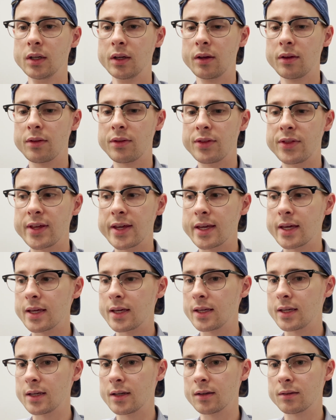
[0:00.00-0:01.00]

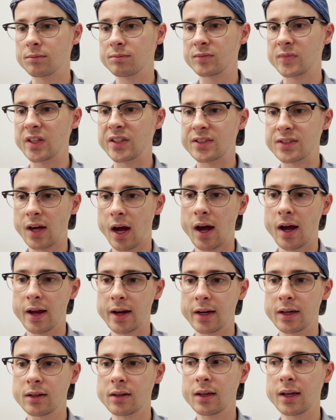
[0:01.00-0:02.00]
the
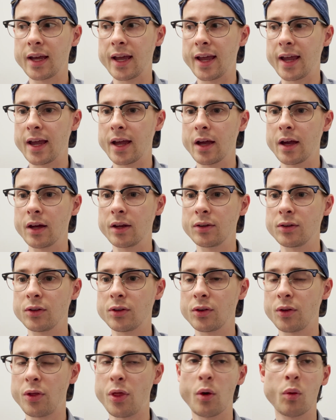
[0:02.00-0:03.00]
design and
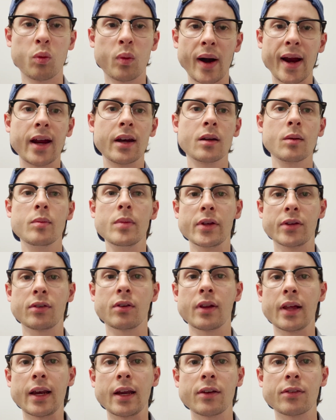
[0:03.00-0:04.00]
the random
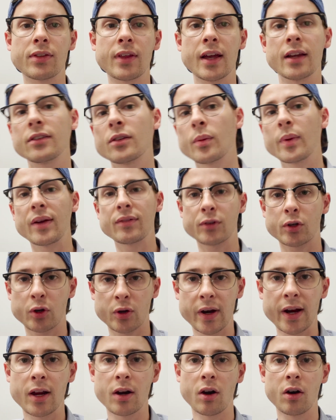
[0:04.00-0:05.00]
miscellaneous things that we have to
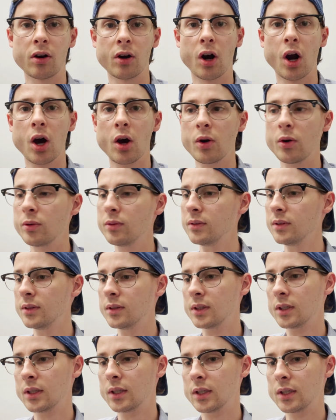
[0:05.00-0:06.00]
create on our own
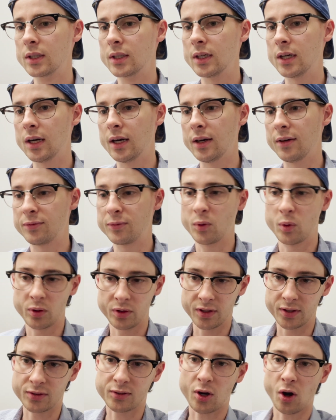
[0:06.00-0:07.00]
for
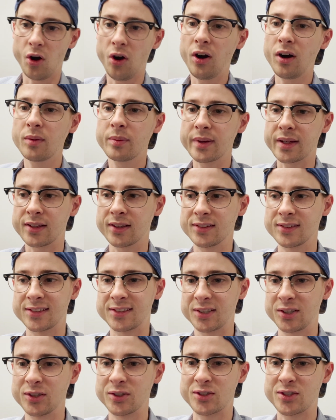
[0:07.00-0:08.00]
this car,
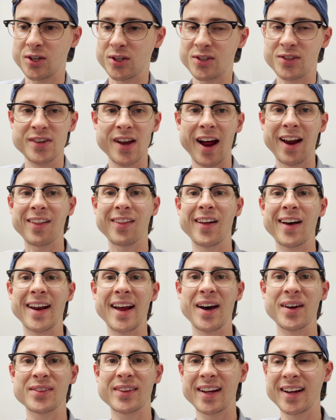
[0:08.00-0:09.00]
because there's just not a lot
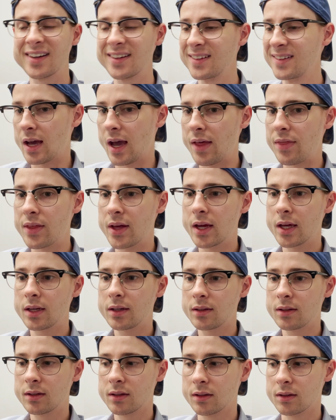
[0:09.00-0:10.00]
out there. And
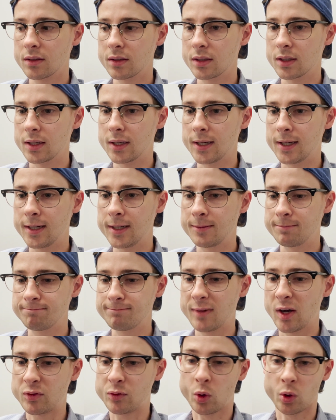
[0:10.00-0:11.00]
then,
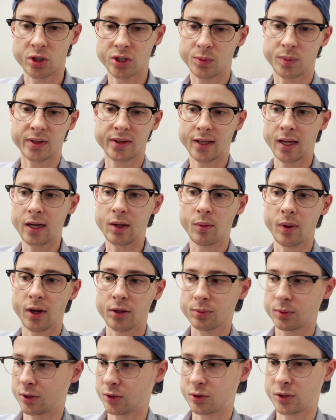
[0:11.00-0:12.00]
of course, with Kenny
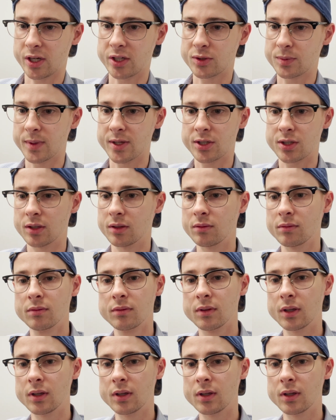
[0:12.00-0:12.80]
Wells with the transmission,